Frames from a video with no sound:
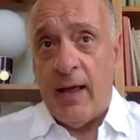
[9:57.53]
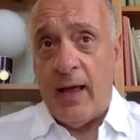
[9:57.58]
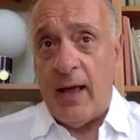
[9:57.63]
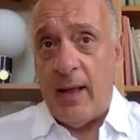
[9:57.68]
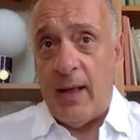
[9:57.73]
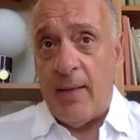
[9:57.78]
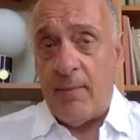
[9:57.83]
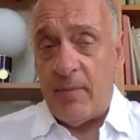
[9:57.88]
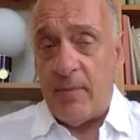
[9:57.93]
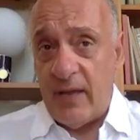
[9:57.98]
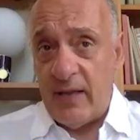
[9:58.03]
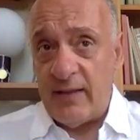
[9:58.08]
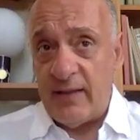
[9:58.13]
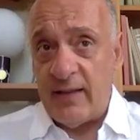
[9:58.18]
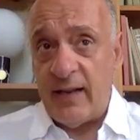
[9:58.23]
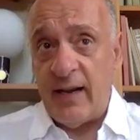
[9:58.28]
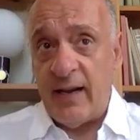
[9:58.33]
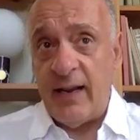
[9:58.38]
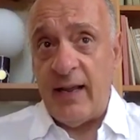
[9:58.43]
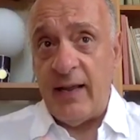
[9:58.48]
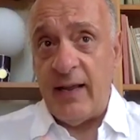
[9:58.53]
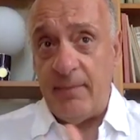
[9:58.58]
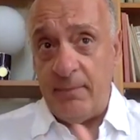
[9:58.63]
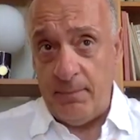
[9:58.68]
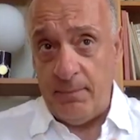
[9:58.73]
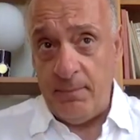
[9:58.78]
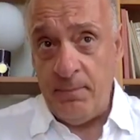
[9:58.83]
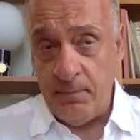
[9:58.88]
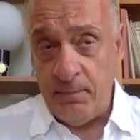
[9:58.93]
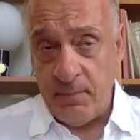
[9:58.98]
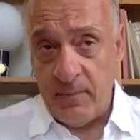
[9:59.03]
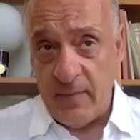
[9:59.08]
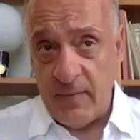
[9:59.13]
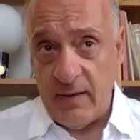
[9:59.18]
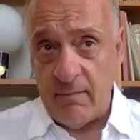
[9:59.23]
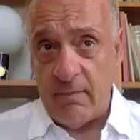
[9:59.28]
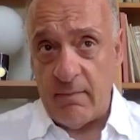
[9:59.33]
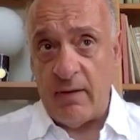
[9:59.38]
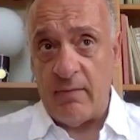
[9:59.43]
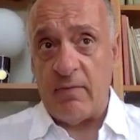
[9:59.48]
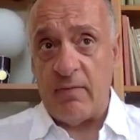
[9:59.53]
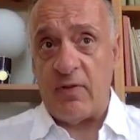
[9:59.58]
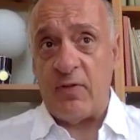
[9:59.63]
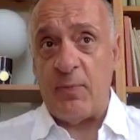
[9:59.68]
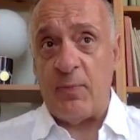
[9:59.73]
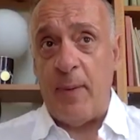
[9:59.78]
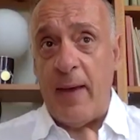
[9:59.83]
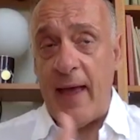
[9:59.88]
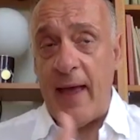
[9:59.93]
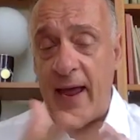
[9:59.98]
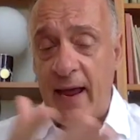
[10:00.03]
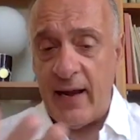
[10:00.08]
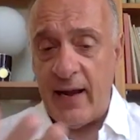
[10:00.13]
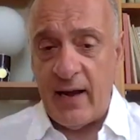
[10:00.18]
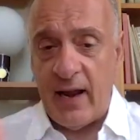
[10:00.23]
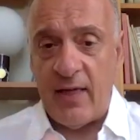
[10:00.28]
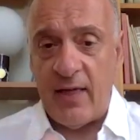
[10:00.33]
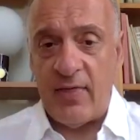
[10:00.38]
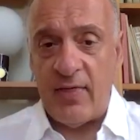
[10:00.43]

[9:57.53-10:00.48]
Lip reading: Italy, Spain,